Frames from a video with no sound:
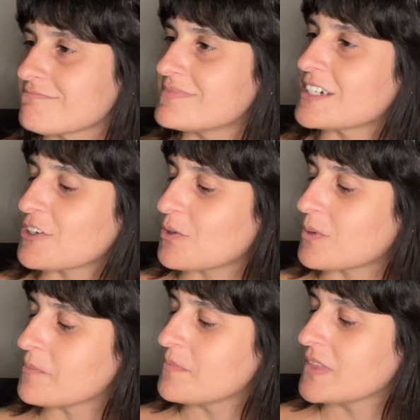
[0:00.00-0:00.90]
I don't know
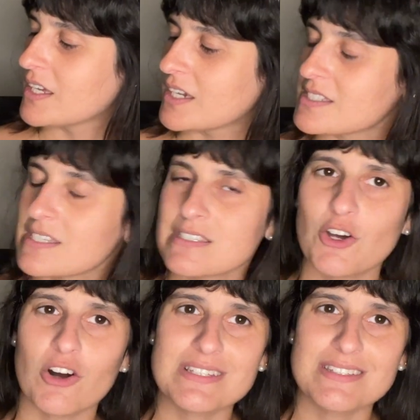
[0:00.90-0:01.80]
why. It says
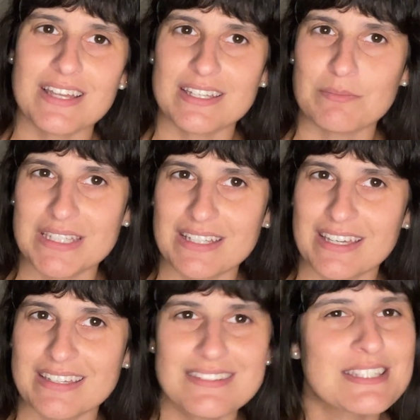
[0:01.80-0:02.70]
God is dead, meet the
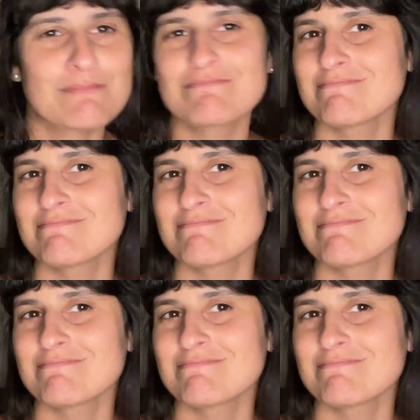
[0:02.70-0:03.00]
kids.